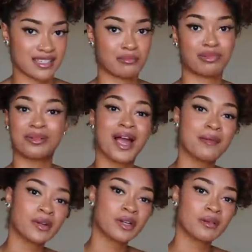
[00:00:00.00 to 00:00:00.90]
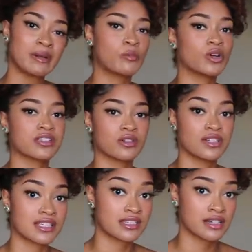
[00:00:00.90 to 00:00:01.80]
as a primer and more so
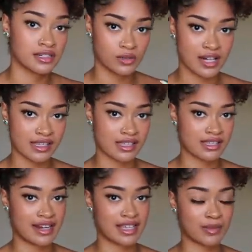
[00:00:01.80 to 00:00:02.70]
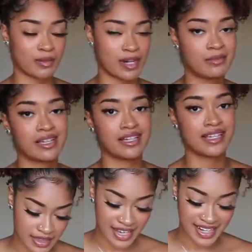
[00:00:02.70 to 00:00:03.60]
just stick to it as a setting spray
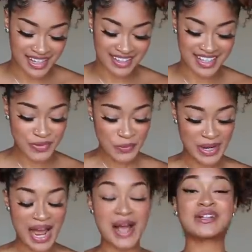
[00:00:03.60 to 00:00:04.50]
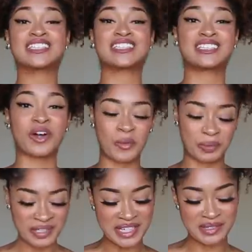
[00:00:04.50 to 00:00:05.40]
because then this one I was so
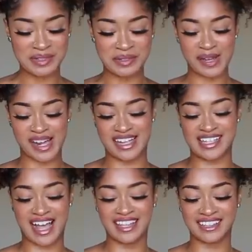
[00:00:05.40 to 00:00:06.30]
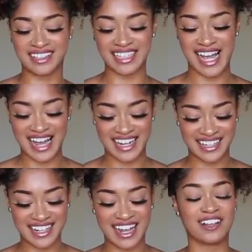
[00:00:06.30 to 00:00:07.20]
pleased with you guys I looked at
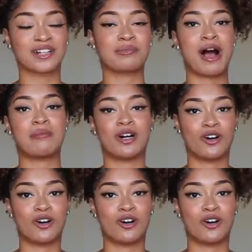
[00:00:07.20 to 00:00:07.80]
the ColourPop